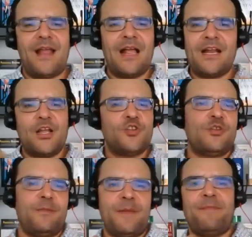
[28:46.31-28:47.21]
And I'm going to
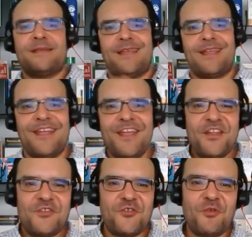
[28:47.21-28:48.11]
go be busy
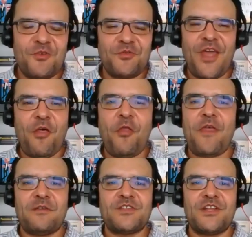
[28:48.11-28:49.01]
during the other
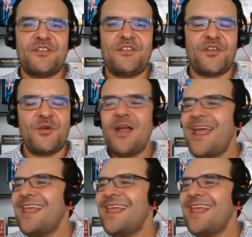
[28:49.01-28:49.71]
thing I was going to do.